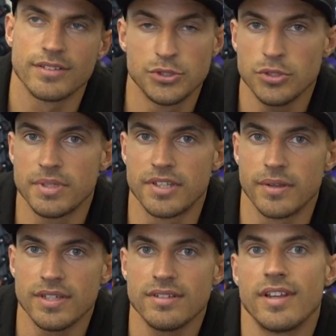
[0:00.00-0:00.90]
you should be
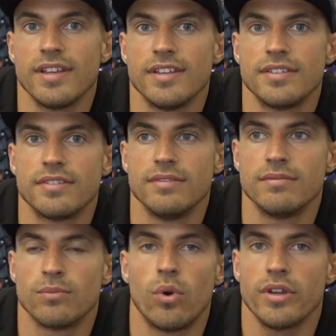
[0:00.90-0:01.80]
doing is
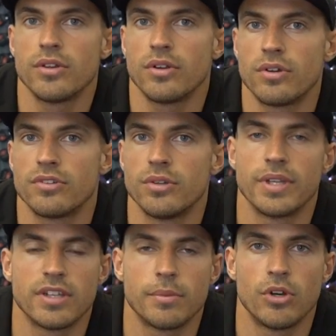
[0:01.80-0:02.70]
what you're not
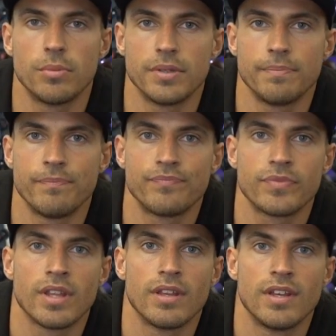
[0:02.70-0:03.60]
doing at the moment.
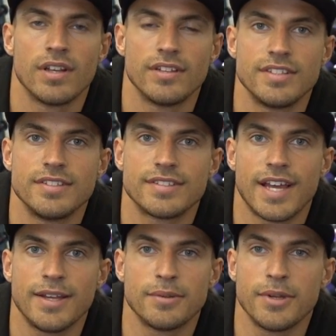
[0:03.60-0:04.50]
And since
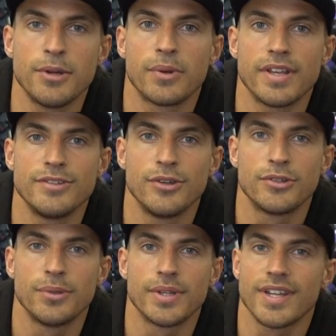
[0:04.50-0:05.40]
I don't know what it is you're
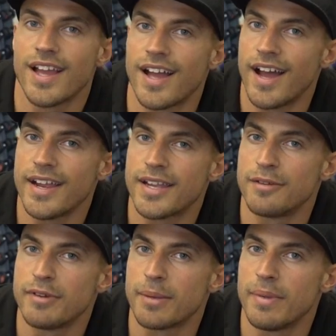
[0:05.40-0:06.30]
doing, I
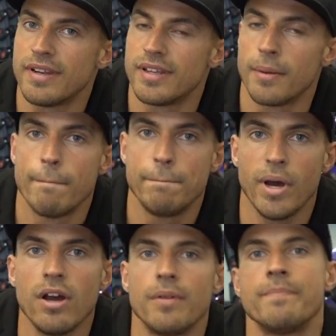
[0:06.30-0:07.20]
can't recommend it.
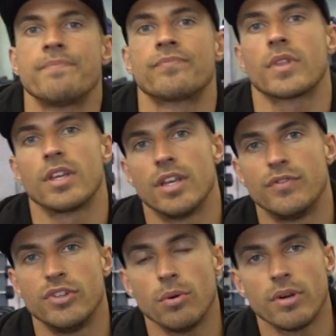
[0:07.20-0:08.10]
But if
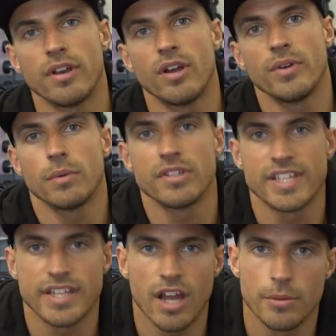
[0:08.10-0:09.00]
you do want to know and you want
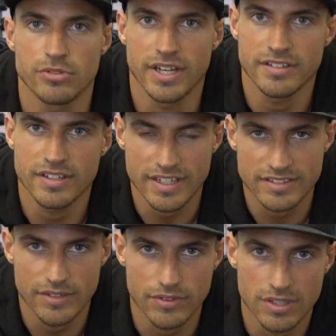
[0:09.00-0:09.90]
to take your arm training to the
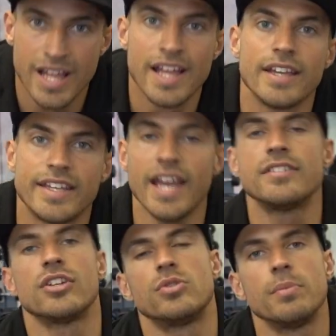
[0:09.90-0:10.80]
next level, get
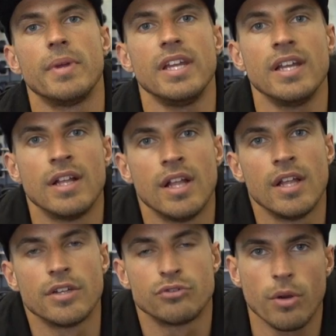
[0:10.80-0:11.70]
in touch with me,
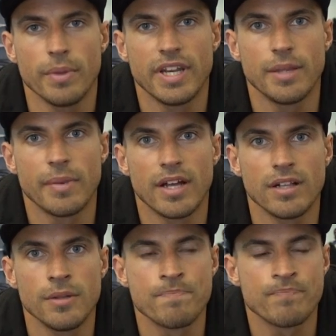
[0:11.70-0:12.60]
drop me an email,